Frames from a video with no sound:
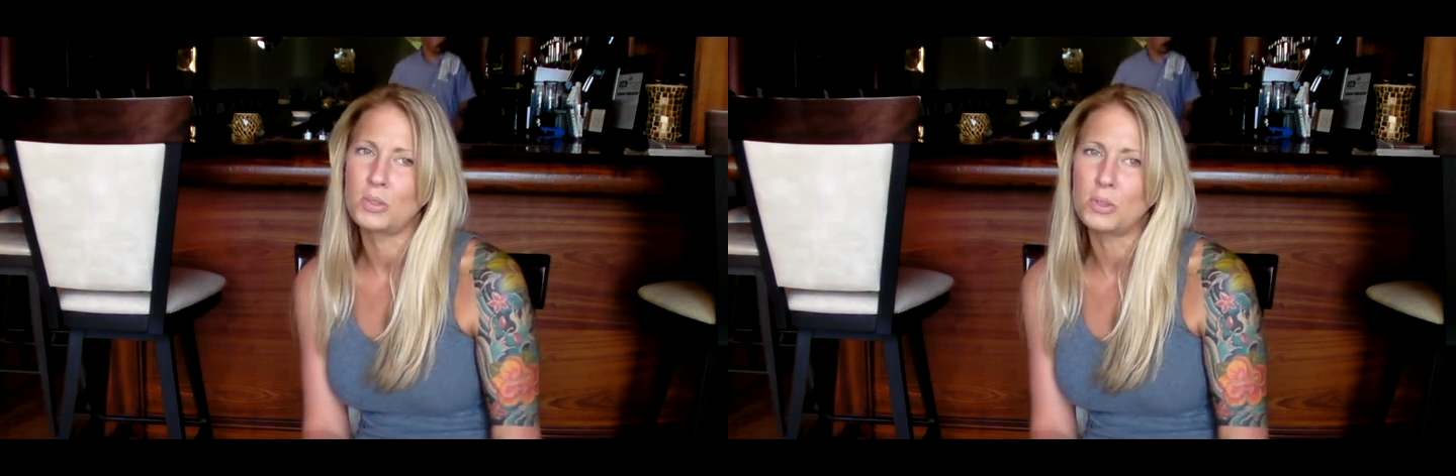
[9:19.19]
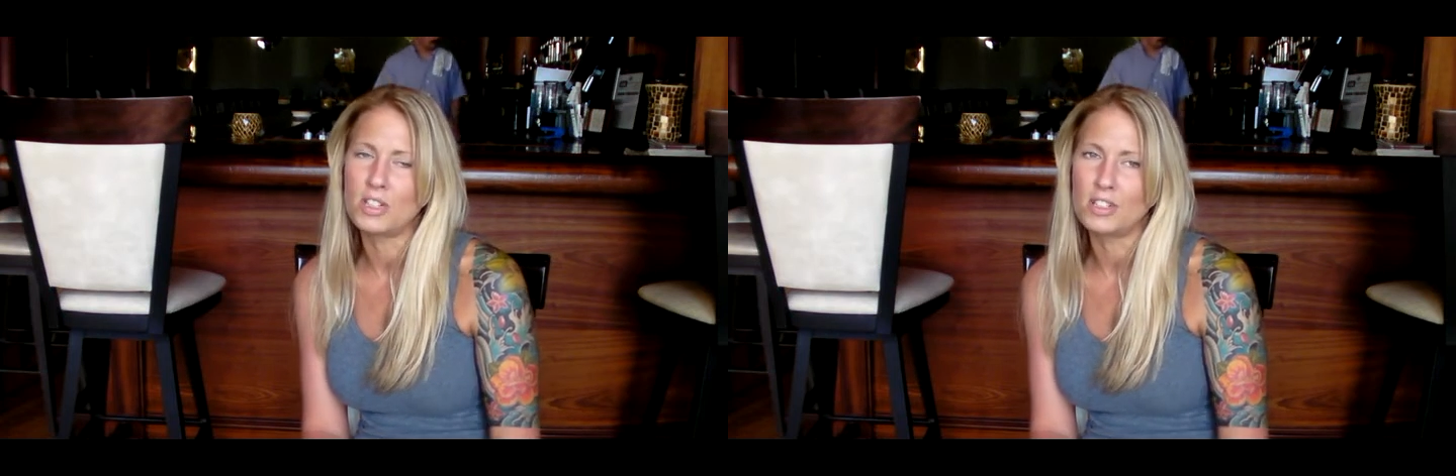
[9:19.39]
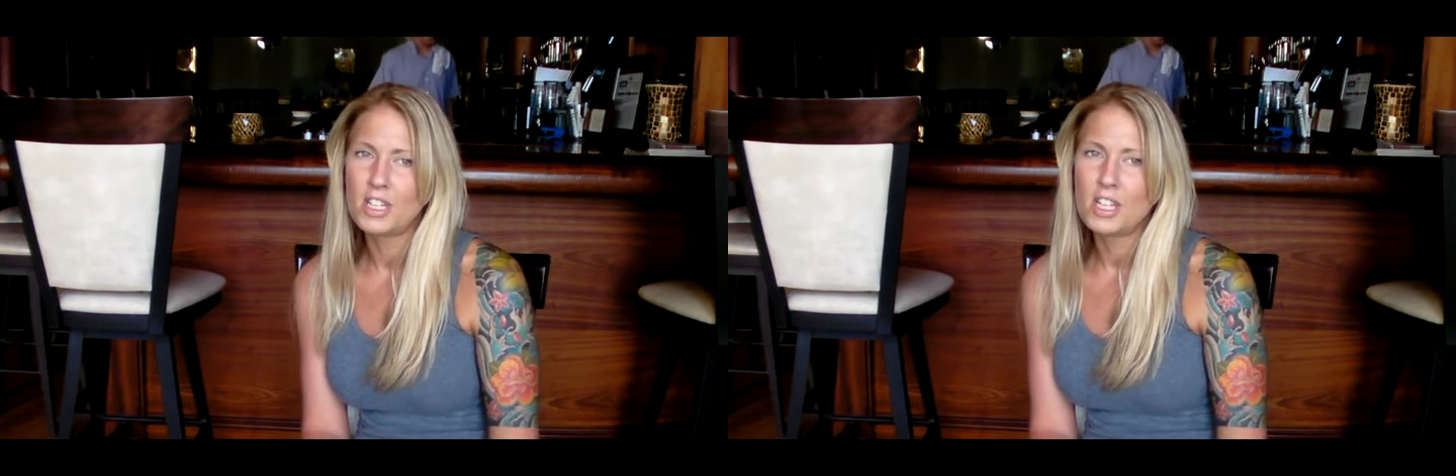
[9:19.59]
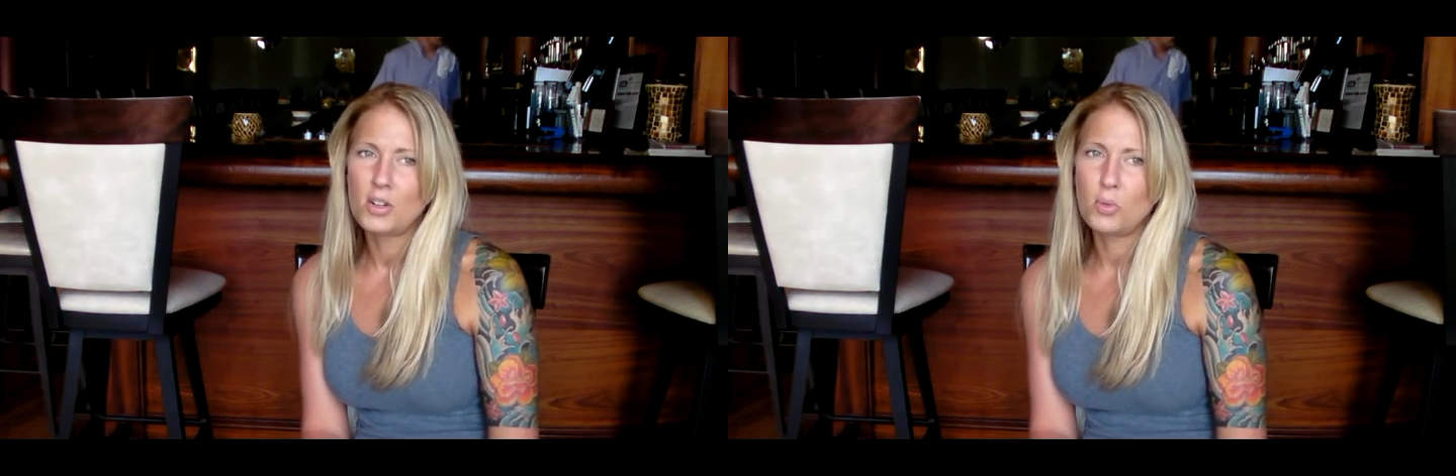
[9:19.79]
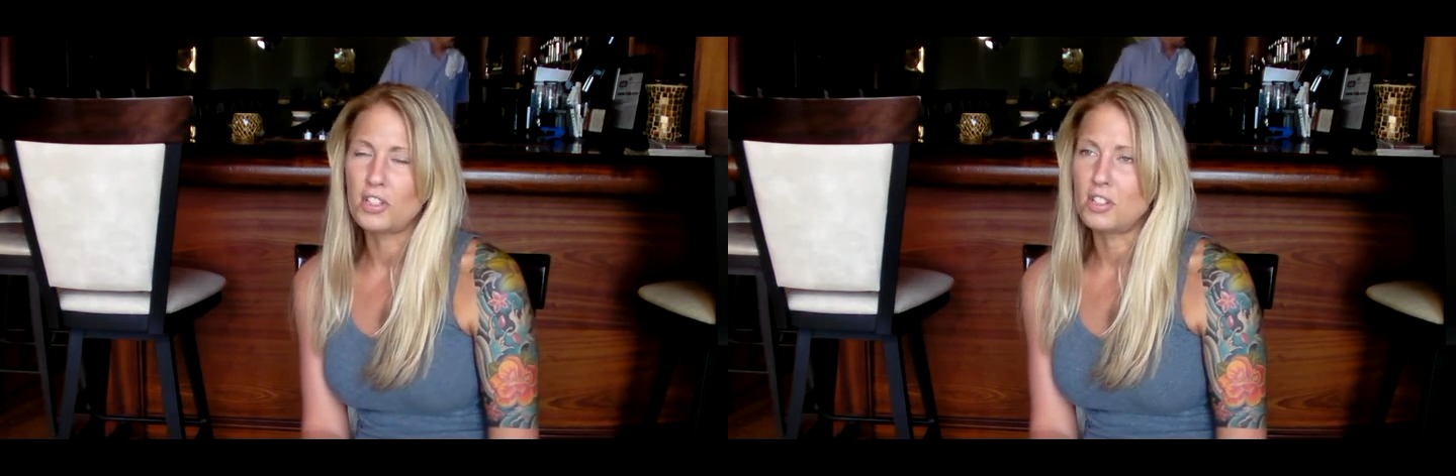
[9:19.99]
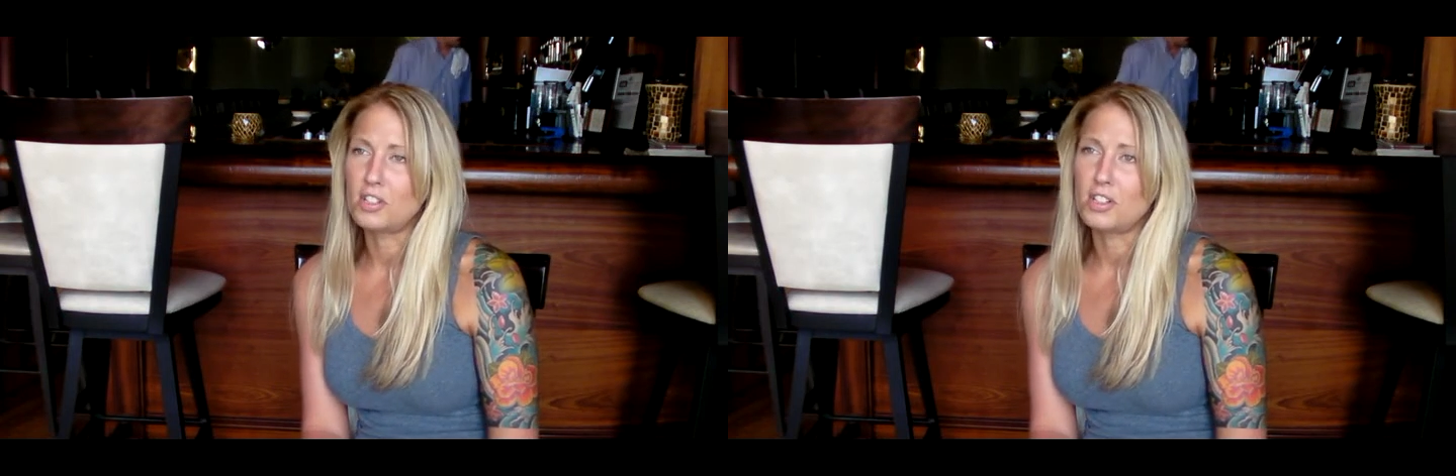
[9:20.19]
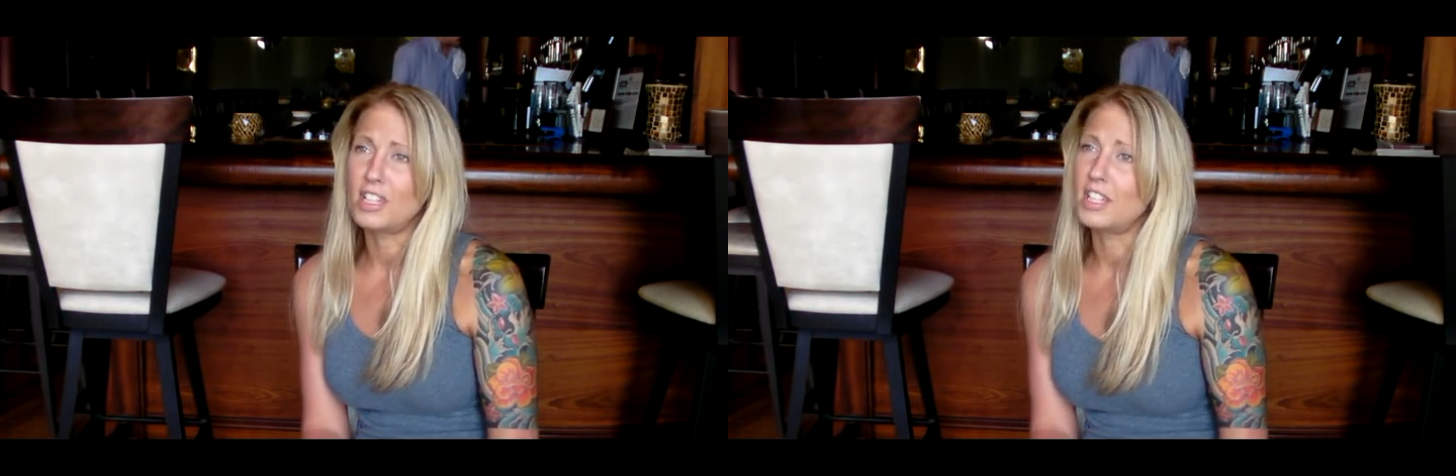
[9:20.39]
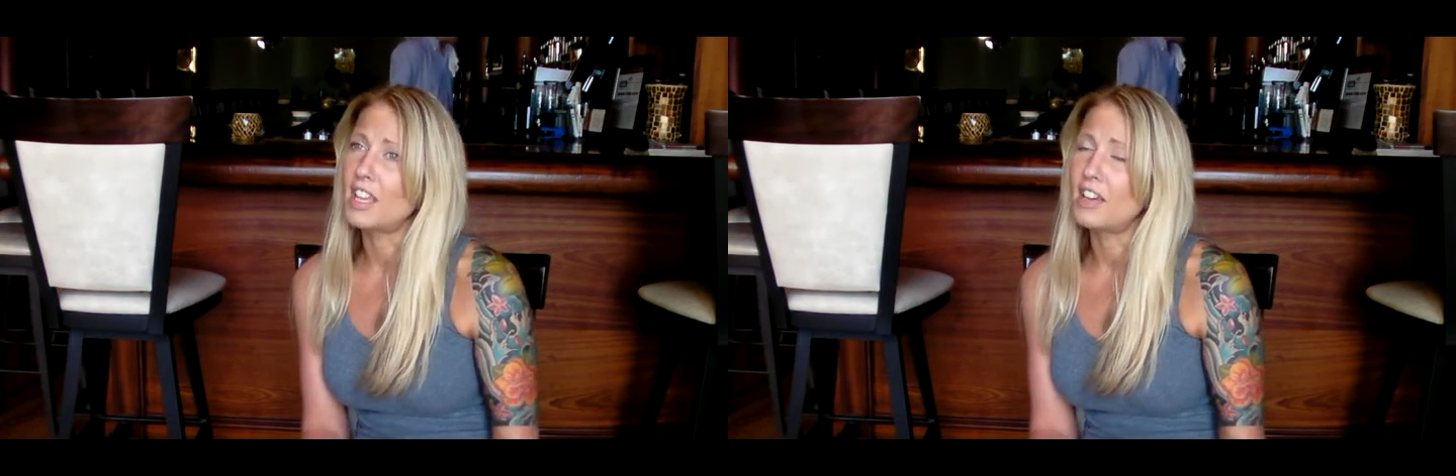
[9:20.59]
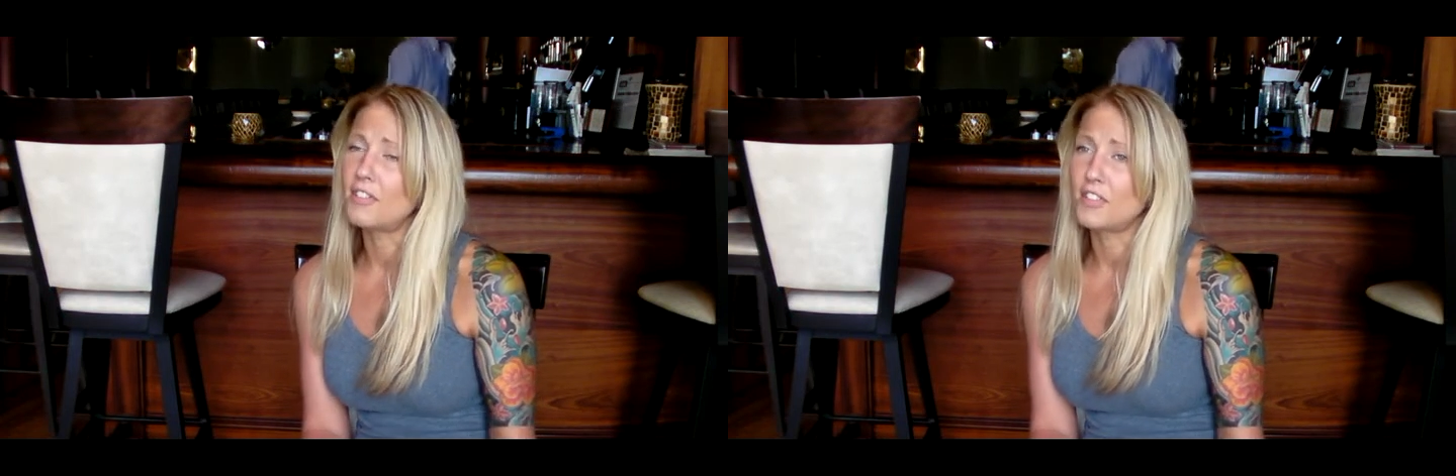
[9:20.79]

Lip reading: or where you're eating at